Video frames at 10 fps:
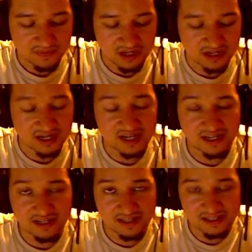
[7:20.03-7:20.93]
I got kind
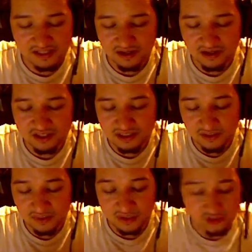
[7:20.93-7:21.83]
of lazy. Honestly,
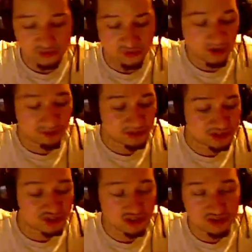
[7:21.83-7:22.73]
what you probably
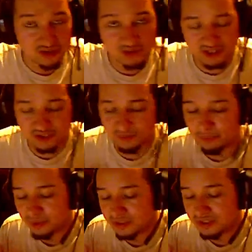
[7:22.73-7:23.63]
should do is just
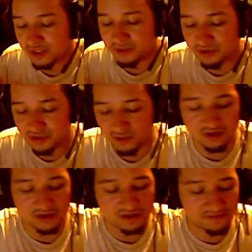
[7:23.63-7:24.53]
boost up your
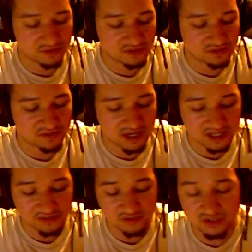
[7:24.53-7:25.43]
UR. If it was, I
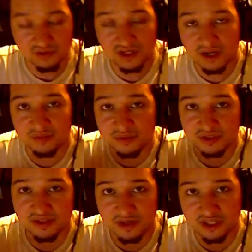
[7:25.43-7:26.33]
could redo it, I would boost
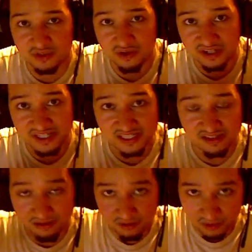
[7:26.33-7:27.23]
up my UR Nyx
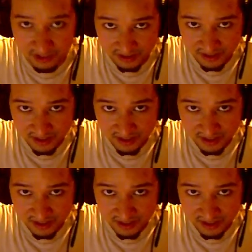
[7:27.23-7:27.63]
all the way.